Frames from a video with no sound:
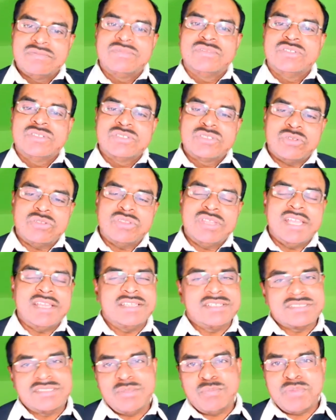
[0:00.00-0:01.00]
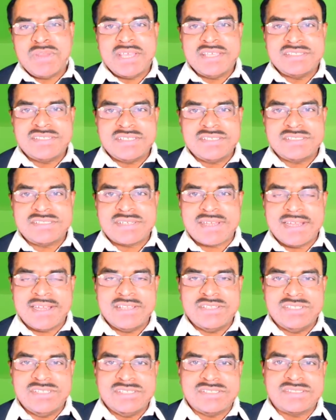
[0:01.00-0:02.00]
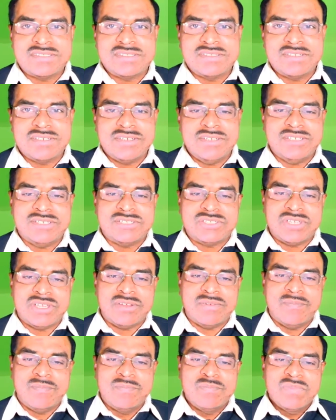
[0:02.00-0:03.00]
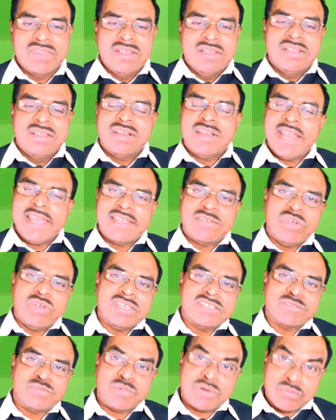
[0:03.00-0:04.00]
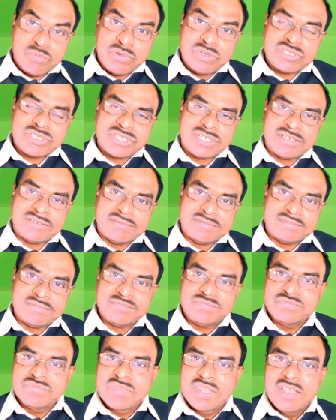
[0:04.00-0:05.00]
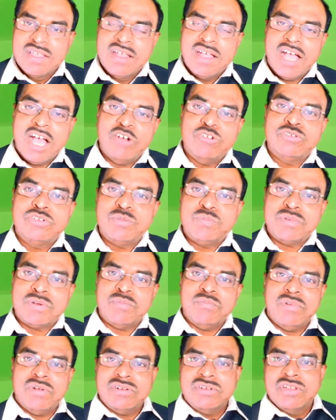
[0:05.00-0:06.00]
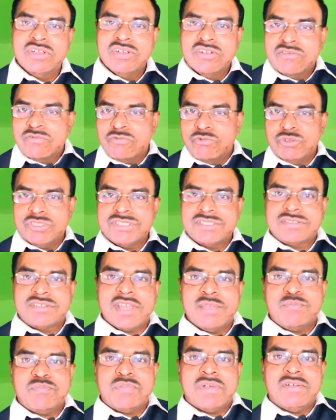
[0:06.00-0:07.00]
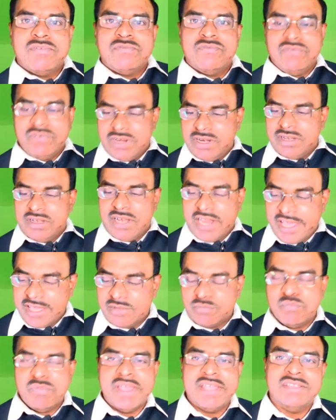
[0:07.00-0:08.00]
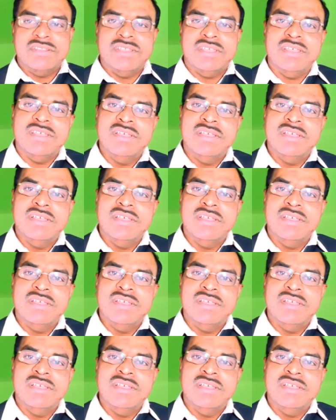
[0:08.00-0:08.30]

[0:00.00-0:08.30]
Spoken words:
So that is the pricing strategies decision. Likewise, promotion. How to promote, which type of word liked by the